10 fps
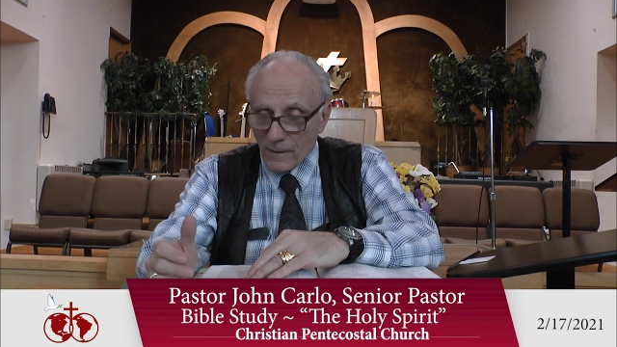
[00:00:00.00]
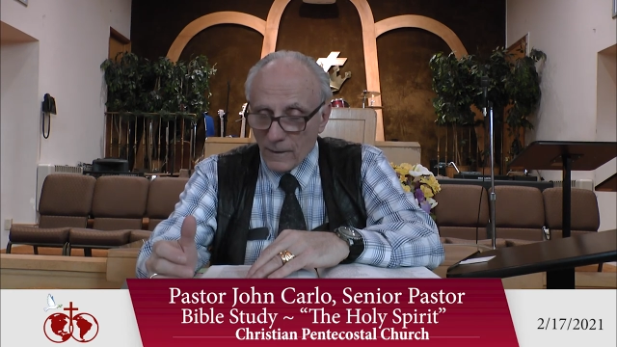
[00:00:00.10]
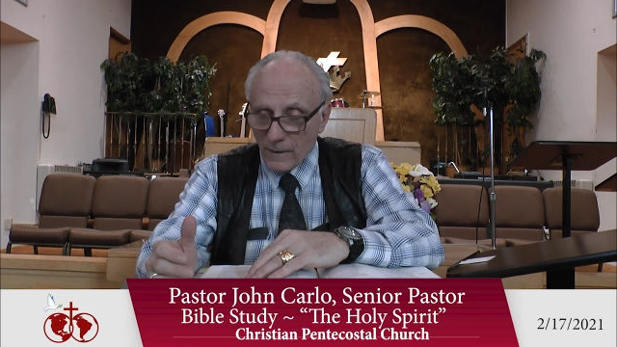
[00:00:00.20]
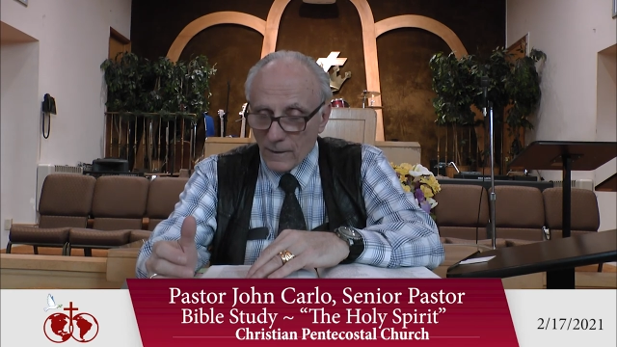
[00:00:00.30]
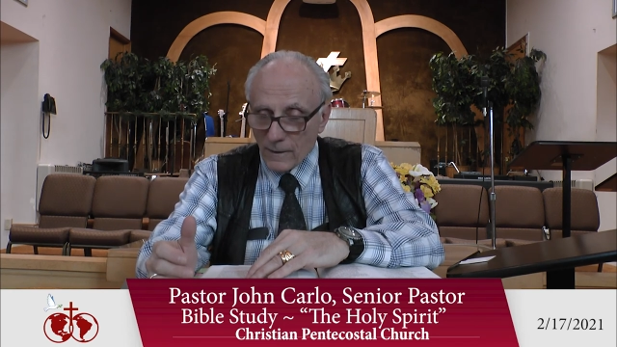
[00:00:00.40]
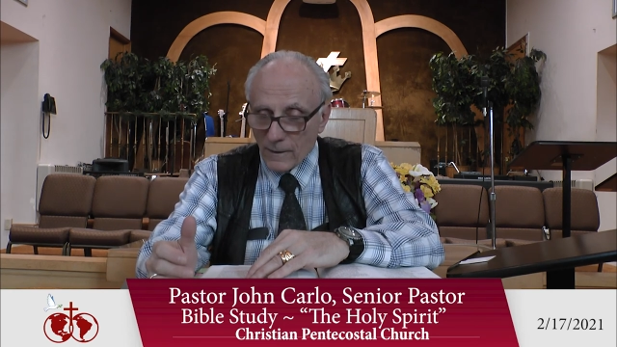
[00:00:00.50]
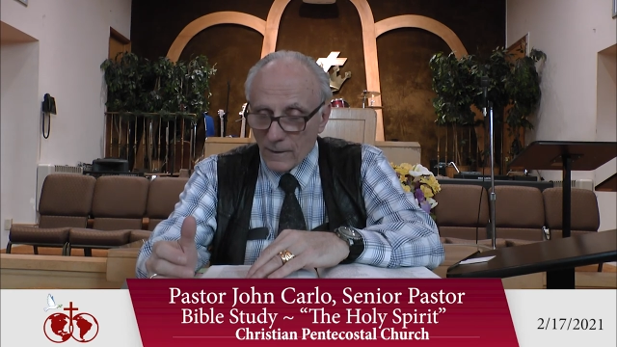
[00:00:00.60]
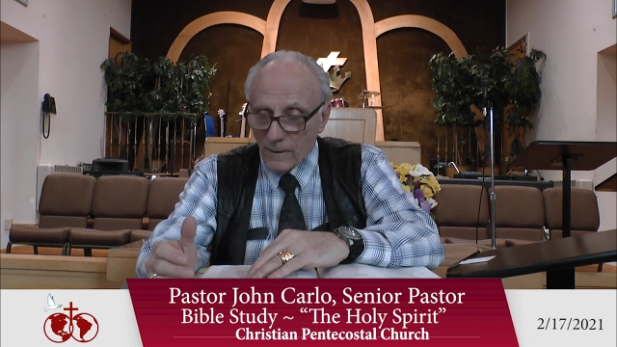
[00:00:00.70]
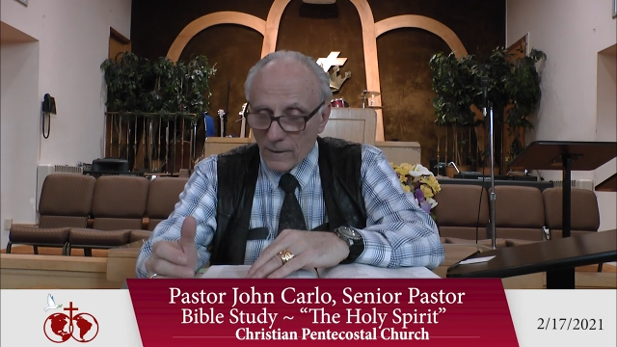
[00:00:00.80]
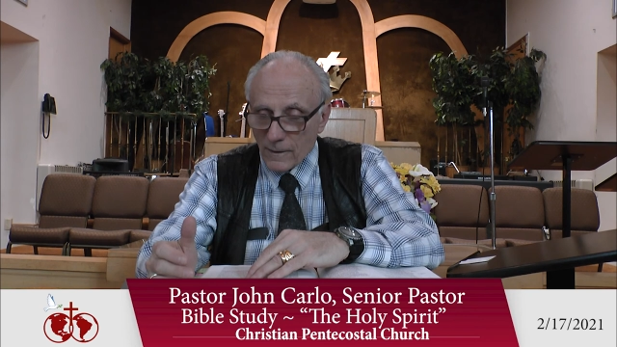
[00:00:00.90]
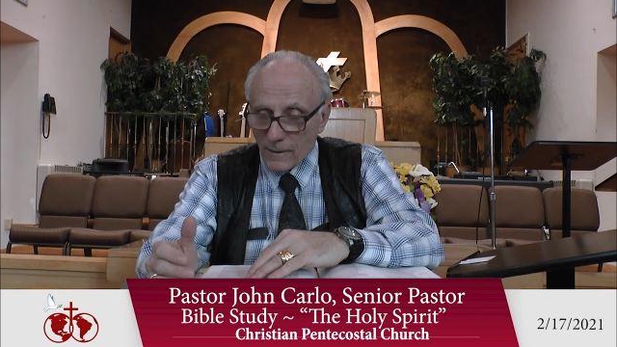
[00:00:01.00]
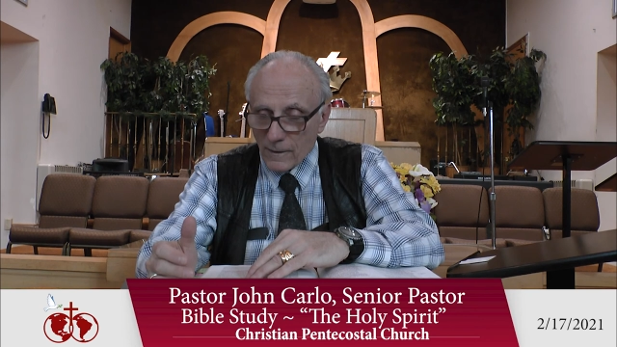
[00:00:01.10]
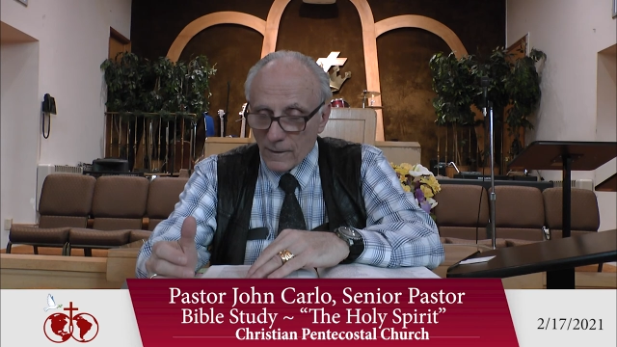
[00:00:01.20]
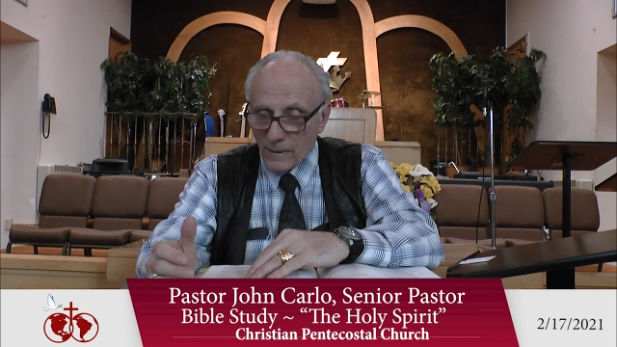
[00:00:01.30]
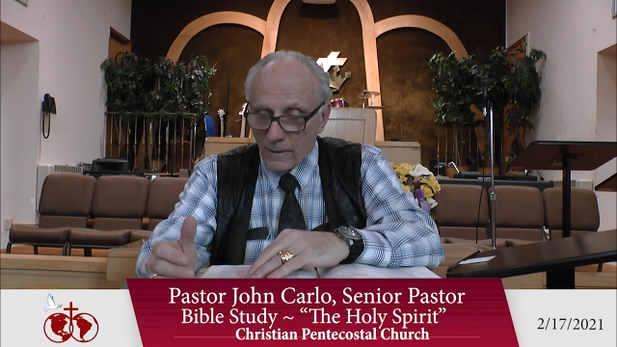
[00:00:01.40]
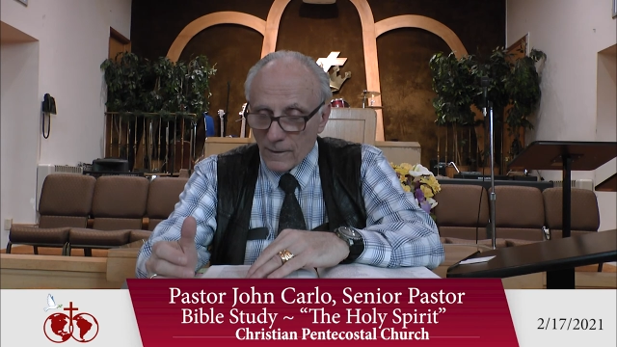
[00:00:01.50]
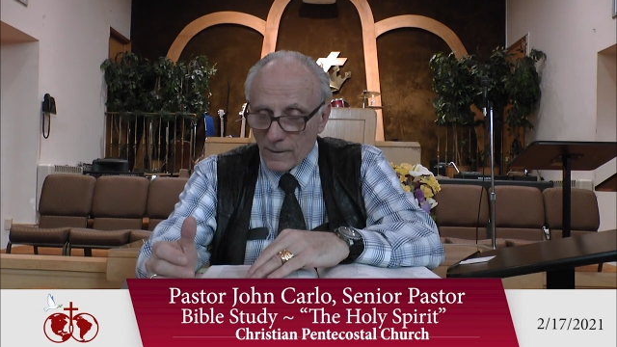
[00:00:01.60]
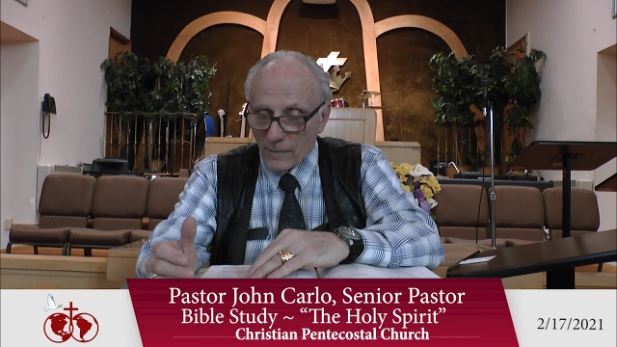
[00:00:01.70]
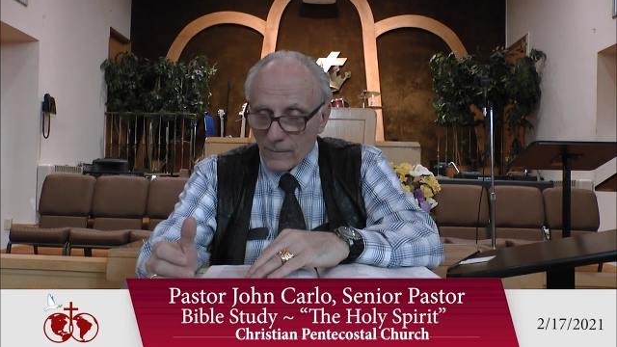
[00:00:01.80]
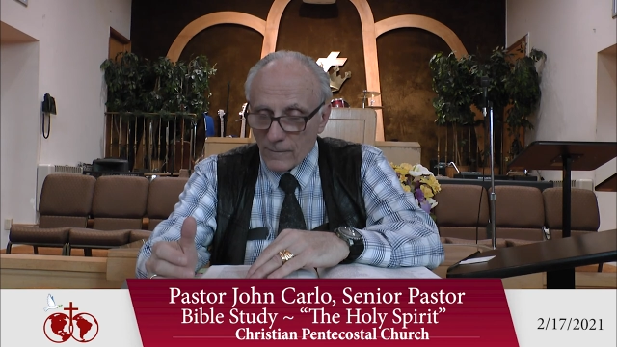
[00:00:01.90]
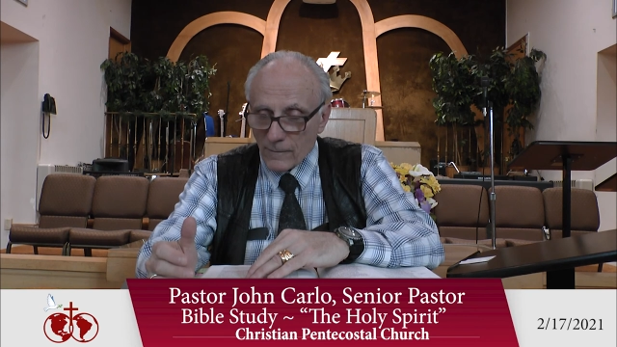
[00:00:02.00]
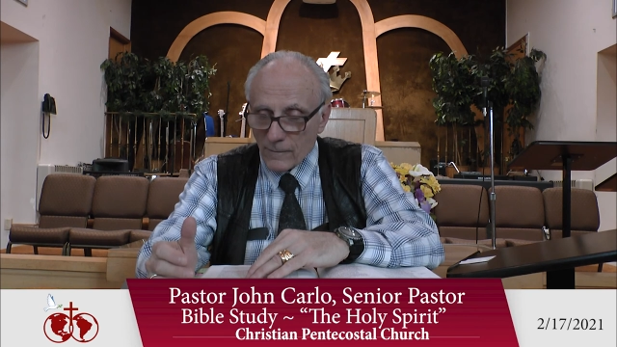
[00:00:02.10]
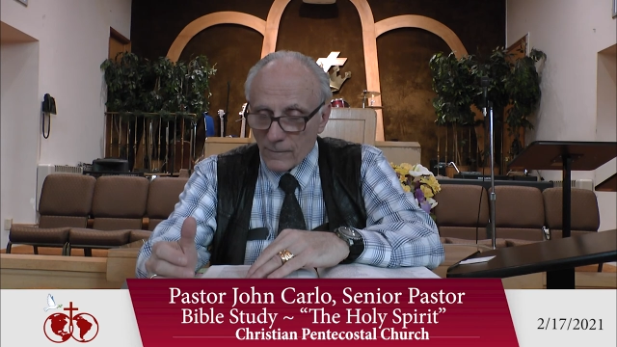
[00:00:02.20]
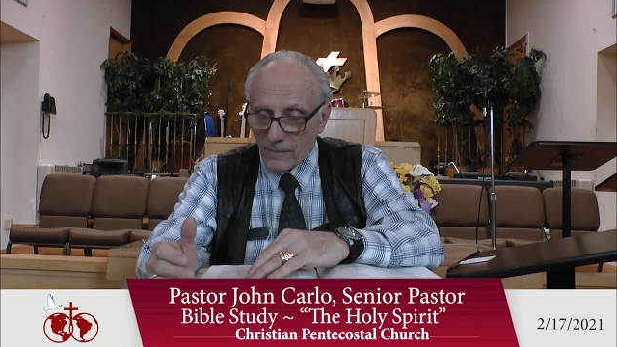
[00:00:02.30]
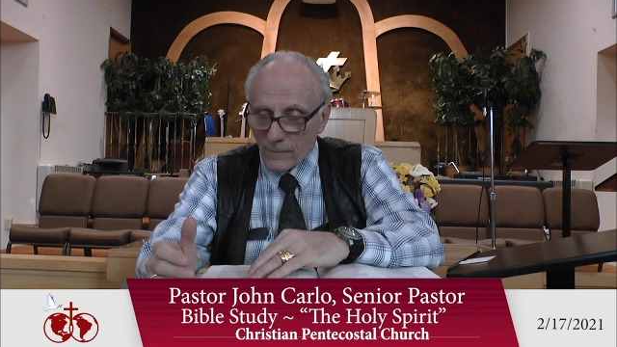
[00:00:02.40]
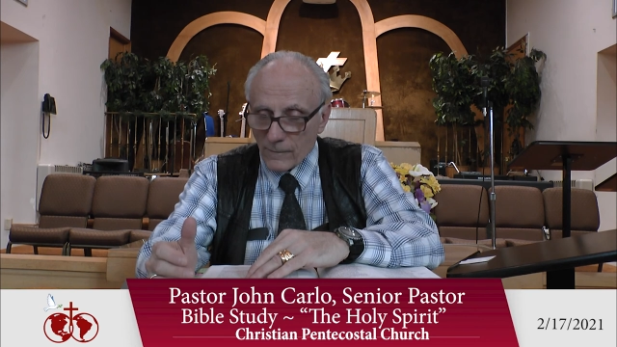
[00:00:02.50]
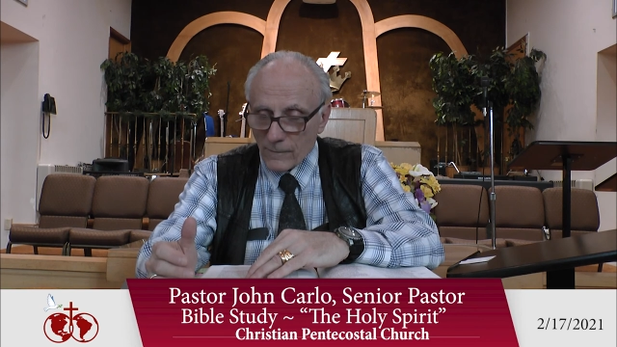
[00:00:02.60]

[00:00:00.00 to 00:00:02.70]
No one is speaking in this clip.